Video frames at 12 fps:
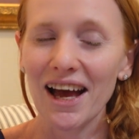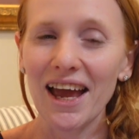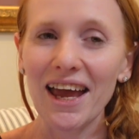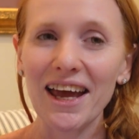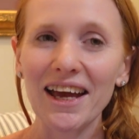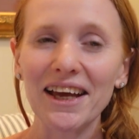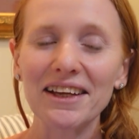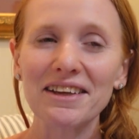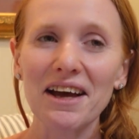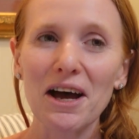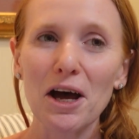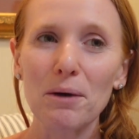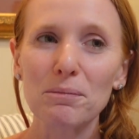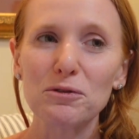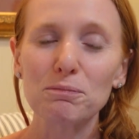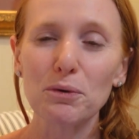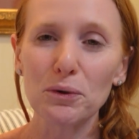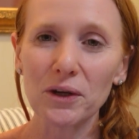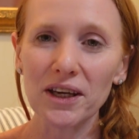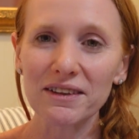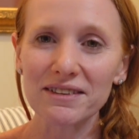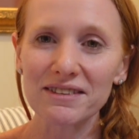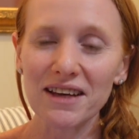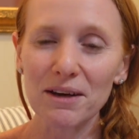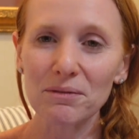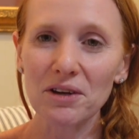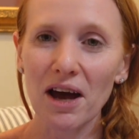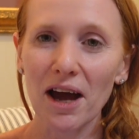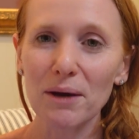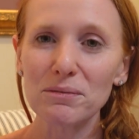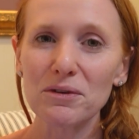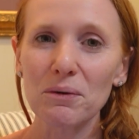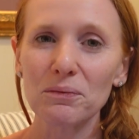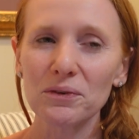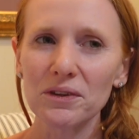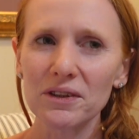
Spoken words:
and spooky at the same time. So I'm